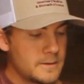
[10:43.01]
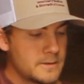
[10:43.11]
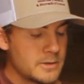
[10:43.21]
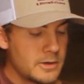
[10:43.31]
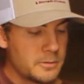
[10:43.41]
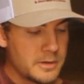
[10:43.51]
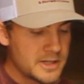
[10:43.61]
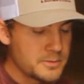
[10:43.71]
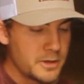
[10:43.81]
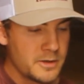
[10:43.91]
So I hope I
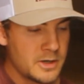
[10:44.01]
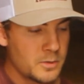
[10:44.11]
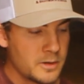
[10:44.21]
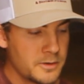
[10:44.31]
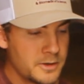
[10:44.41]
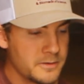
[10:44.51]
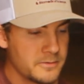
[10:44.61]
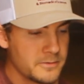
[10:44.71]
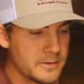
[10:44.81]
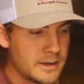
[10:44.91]
explained that well
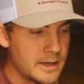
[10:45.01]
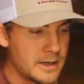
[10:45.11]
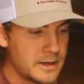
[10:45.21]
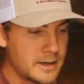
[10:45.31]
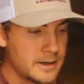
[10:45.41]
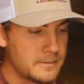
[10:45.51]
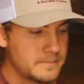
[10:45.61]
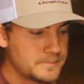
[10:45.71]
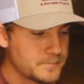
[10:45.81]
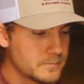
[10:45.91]
enough, and
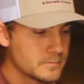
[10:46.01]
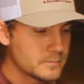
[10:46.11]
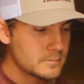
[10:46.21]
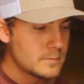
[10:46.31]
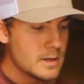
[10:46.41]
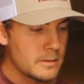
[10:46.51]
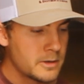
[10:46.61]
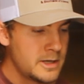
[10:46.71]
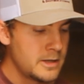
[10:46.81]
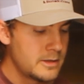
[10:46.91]

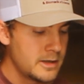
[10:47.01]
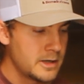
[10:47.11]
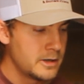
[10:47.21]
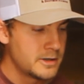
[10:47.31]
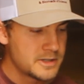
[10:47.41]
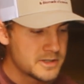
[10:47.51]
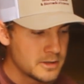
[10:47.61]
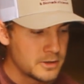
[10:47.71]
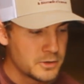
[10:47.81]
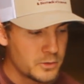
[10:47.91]
key thing here is just to
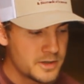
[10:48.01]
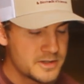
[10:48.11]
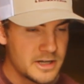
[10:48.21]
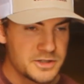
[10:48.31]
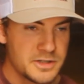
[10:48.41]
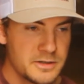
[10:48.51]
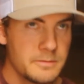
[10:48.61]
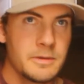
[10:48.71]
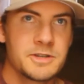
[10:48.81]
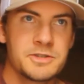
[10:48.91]
learn one section,
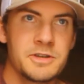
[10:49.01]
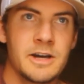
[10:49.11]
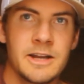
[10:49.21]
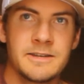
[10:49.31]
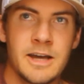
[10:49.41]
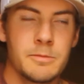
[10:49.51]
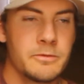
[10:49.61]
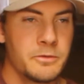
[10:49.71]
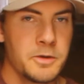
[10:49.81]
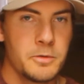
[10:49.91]
make sure you got it down
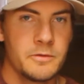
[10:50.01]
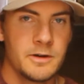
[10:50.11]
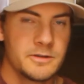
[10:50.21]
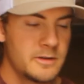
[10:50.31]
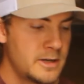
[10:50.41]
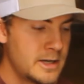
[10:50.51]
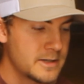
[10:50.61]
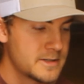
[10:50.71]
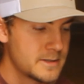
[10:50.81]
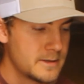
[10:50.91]
before you move on to the
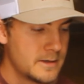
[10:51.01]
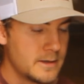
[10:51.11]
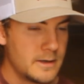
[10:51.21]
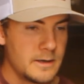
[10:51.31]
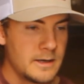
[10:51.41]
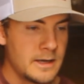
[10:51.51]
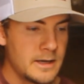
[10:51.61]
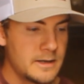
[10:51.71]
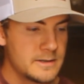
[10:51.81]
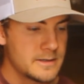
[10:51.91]
next.
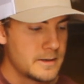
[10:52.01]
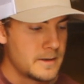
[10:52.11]
And